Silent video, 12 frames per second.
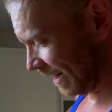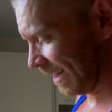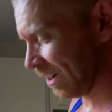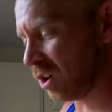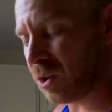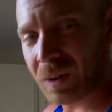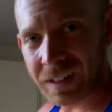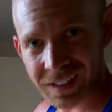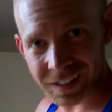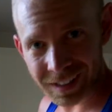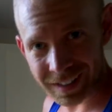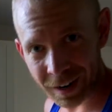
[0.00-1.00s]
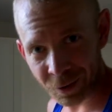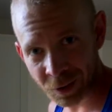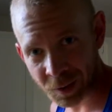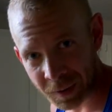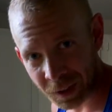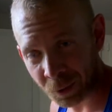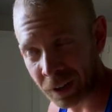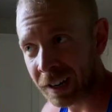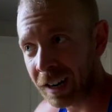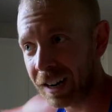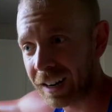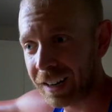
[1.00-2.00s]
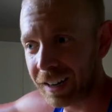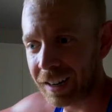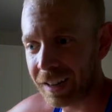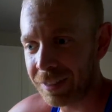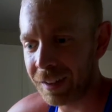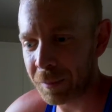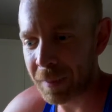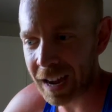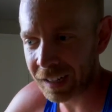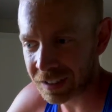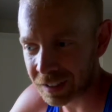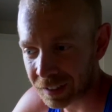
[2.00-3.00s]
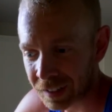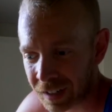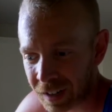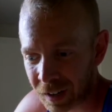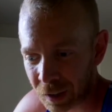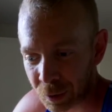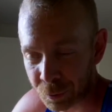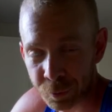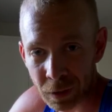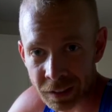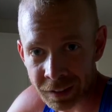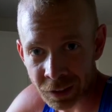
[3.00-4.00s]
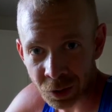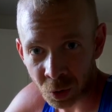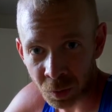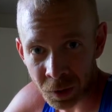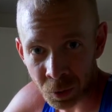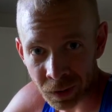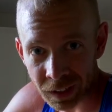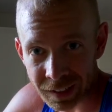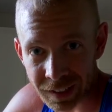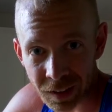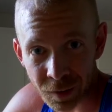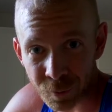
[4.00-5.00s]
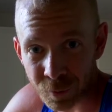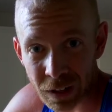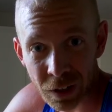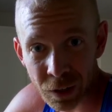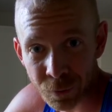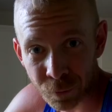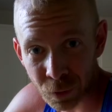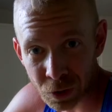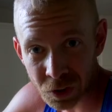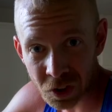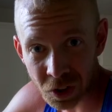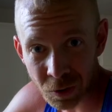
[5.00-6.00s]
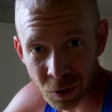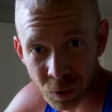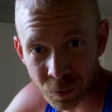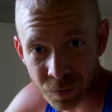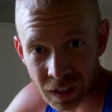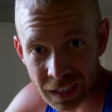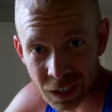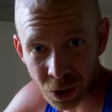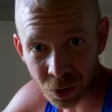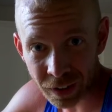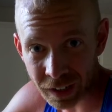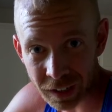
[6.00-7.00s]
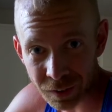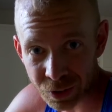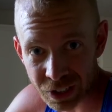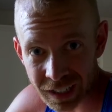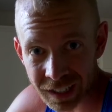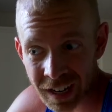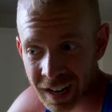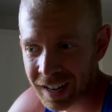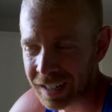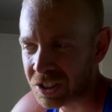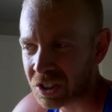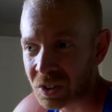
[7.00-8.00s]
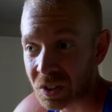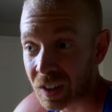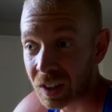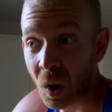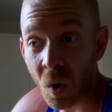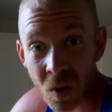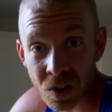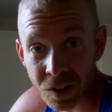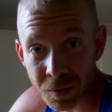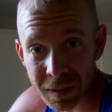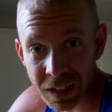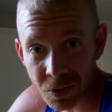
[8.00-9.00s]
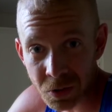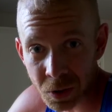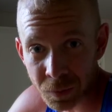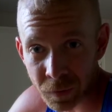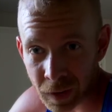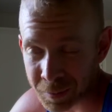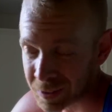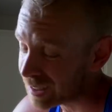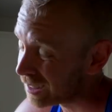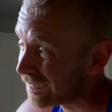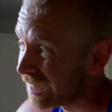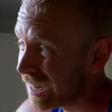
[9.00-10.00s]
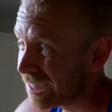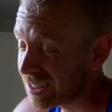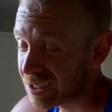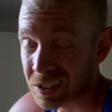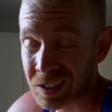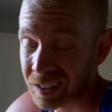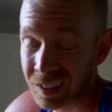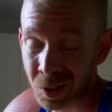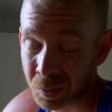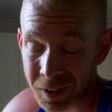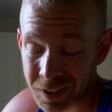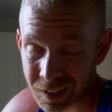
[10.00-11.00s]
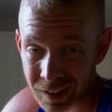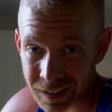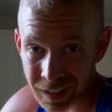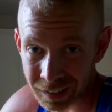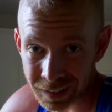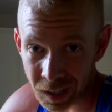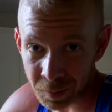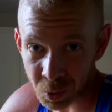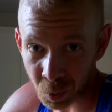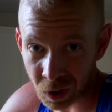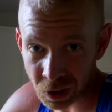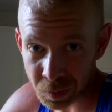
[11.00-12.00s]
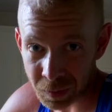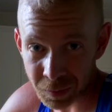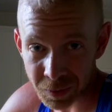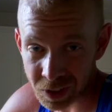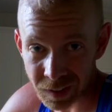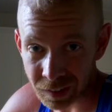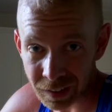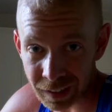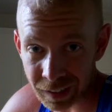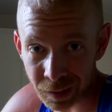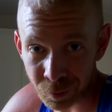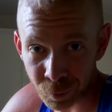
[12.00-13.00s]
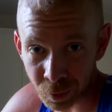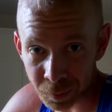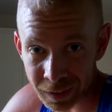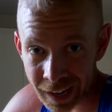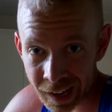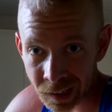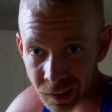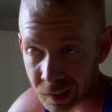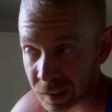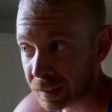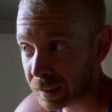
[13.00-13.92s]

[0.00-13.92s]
it always astounds me when I think back to the friend that told me when I did the very first YouTube video that I ever did, and she was like, oh, you could be YouTube famous. I'm like, seriously, nobody's gonna take time to watch me. I'm just an idiot from Canada.